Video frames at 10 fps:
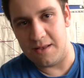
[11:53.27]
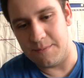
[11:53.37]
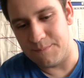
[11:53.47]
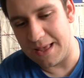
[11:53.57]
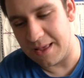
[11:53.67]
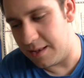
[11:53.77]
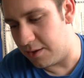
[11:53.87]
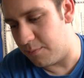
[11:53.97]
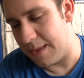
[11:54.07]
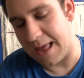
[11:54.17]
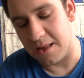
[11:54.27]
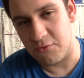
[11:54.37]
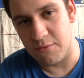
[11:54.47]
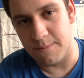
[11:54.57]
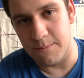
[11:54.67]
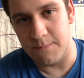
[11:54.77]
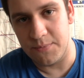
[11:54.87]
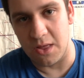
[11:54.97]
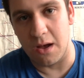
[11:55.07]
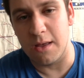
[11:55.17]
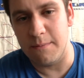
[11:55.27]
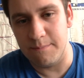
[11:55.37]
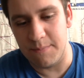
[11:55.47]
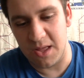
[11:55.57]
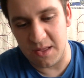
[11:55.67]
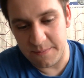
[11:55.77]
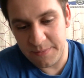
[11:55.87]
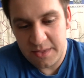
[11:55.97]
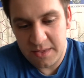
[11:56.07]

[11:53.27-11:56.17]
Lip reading: make it a little bit extra time, but